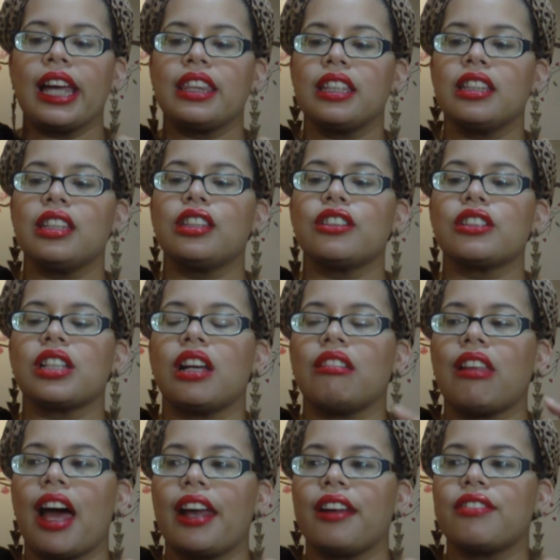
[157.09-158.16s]
I think that there's a
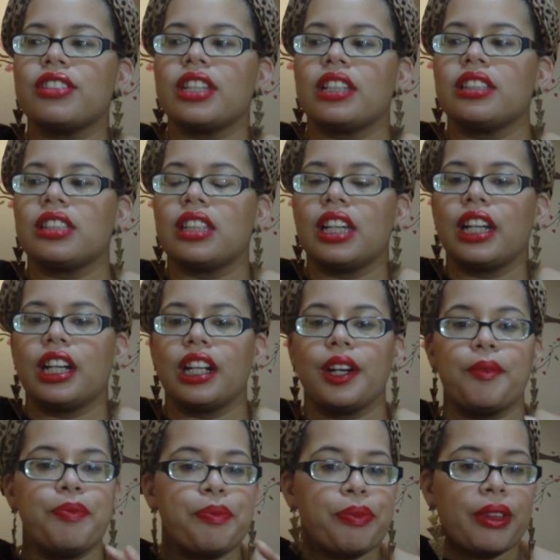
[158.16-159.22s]
lot of scents
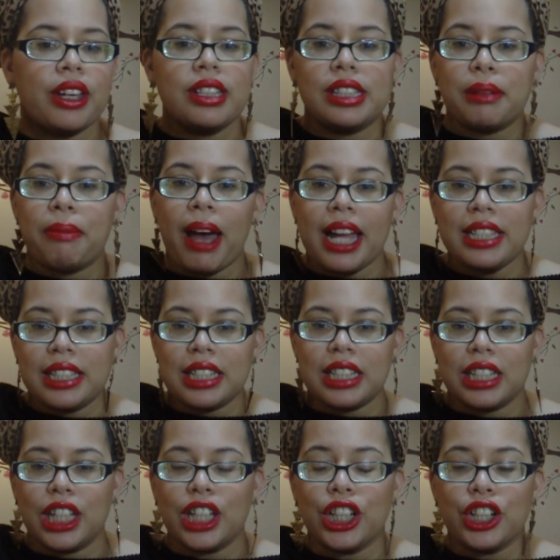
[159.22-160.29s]
there
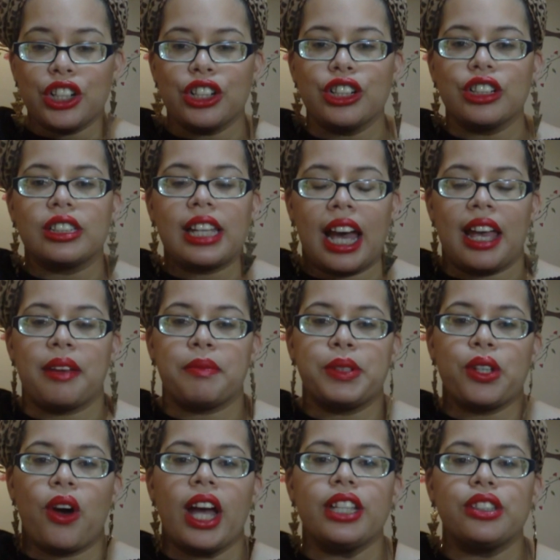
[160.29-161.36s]
depending your type.
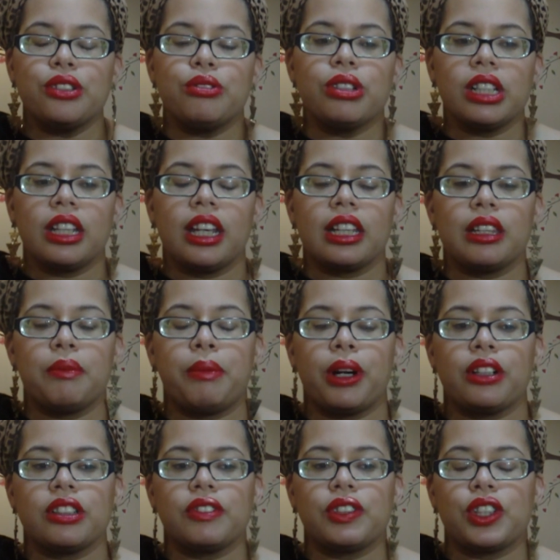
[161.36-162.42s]
So I do really like the
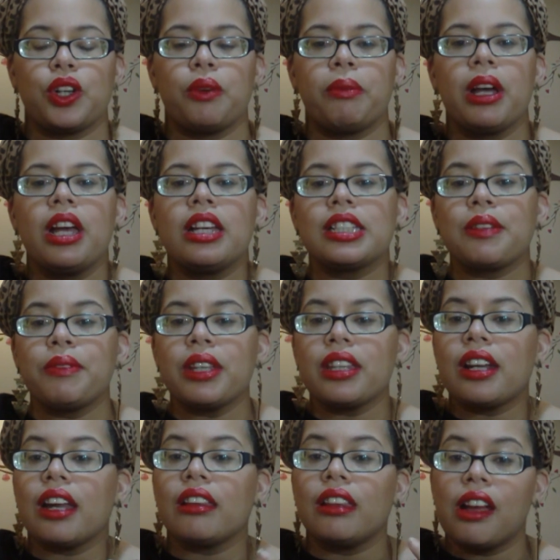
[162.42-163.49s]
bars of soap. Something
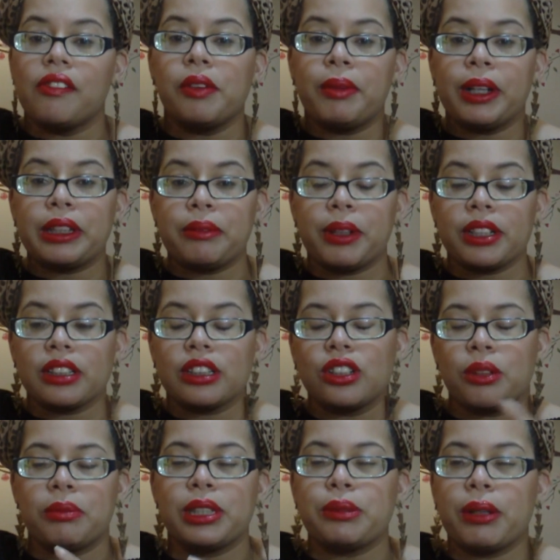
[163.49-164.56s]
that I love about the bars of
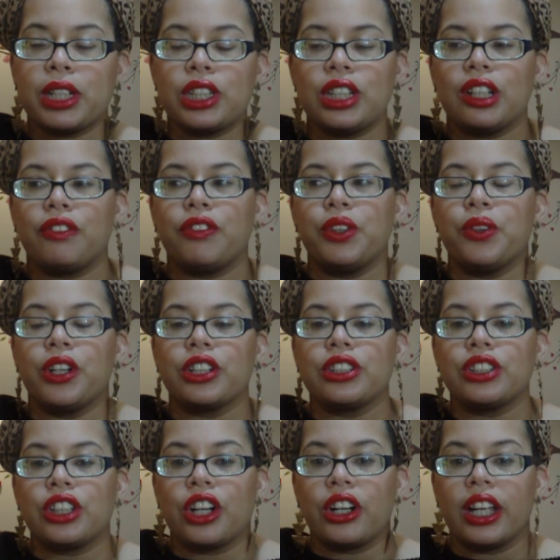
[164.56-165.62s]
soap, especially if you are
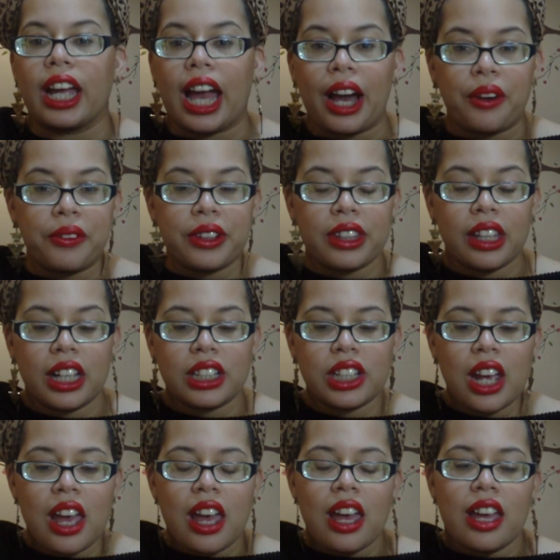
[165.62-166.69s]
starting out with Lush,
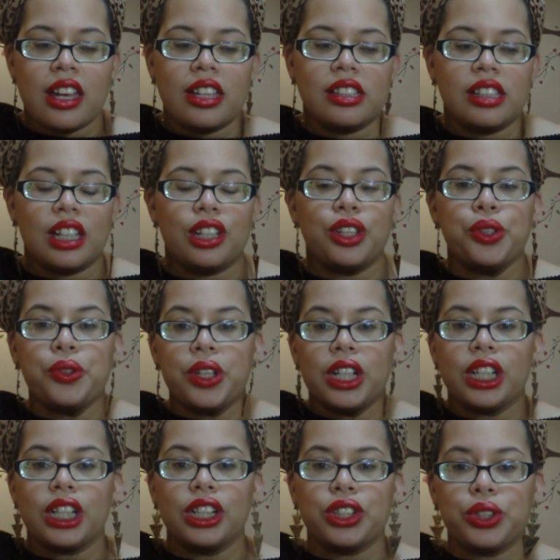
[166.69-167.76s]
is that you
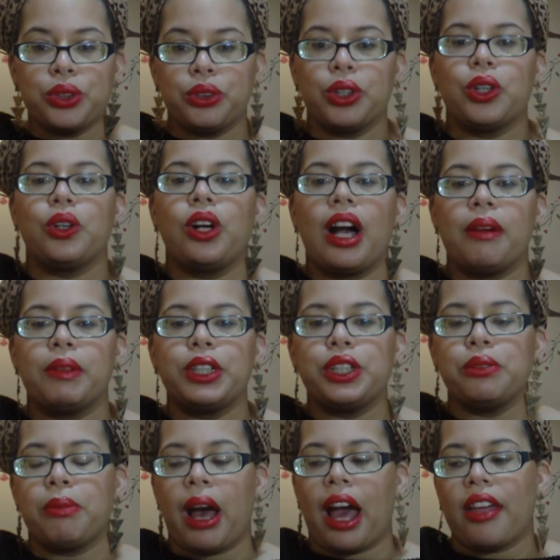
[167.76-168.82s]
can control how
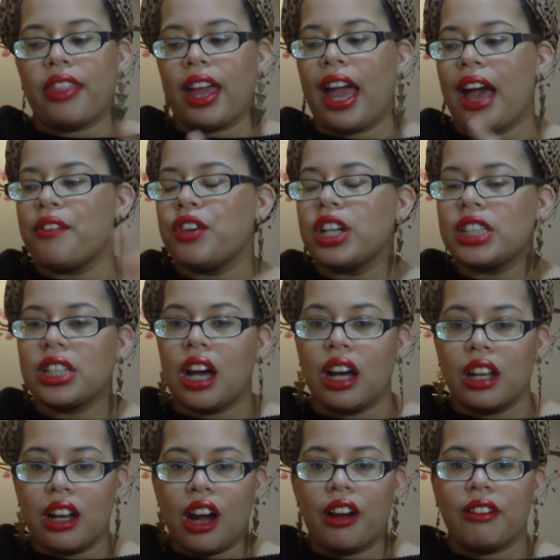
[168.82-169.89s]
much you buy. They have a
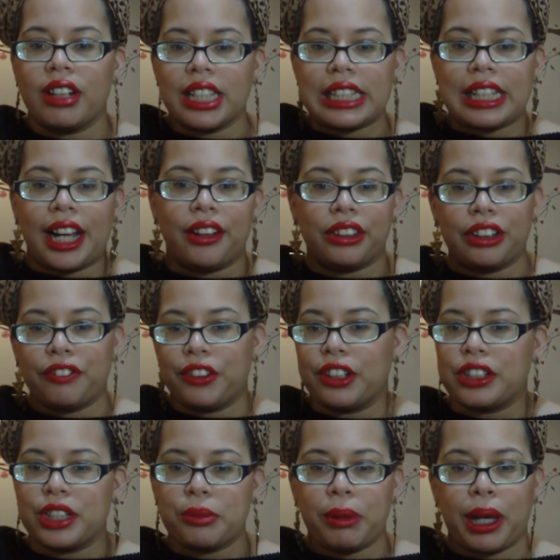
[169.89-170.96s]
ton already set out there for you
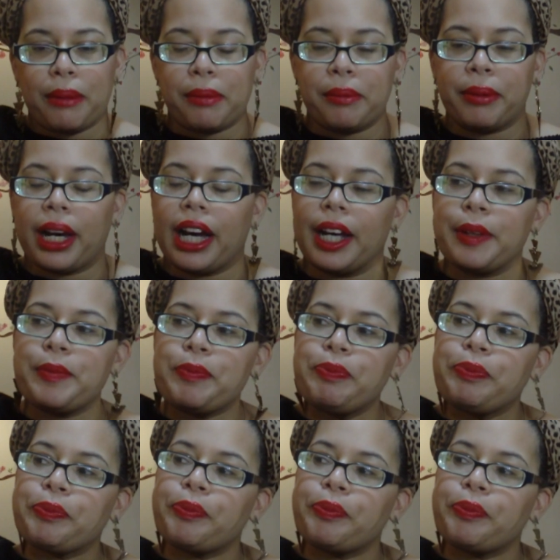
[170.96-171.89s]
to just pick up and buy,